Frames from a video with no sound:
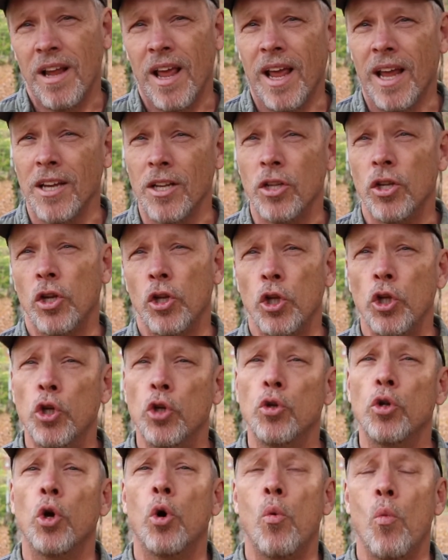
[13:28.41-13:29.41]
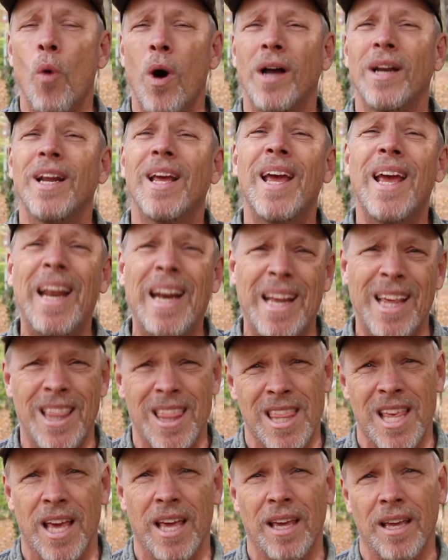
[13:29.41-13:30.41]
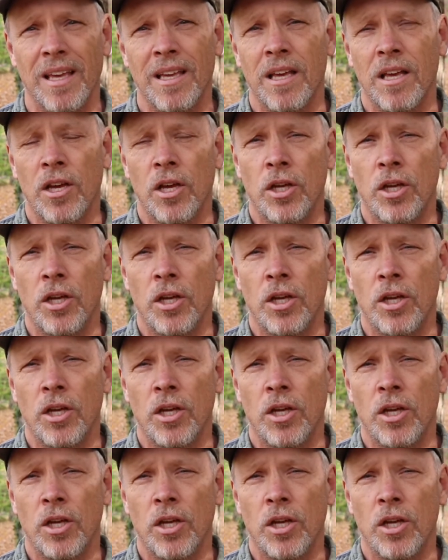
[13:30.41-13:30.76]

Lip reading: and you don't want anything